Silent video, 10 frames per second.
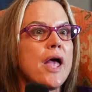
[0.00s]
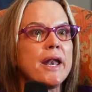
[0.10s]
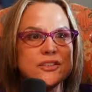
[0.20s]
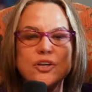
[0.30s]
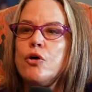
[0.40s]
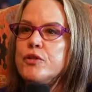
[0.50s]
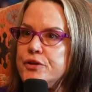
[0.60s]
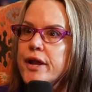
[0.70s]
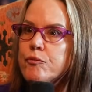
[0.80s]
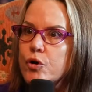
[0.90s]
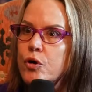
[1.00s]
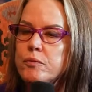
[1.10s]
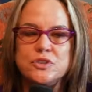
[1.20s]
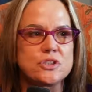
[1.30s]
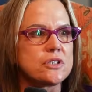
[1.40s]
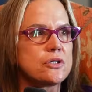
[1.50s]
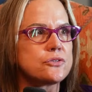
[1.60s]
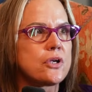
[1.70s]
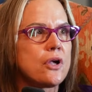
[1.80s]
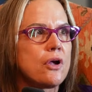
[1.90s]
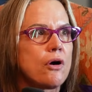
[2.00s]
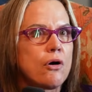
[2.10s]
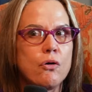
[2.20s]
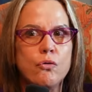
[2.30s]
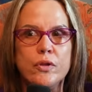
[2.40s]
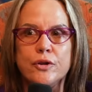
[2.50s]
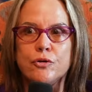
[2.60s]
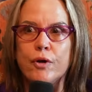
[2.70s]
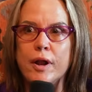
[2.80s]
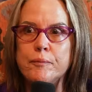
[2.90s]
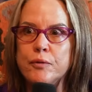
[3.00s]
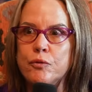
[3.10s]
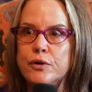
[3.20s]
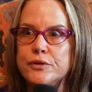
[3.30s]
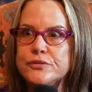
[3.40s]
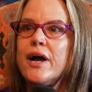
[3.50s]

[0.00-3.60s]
And it's all the damn rope. And she goes, holy crap, it was.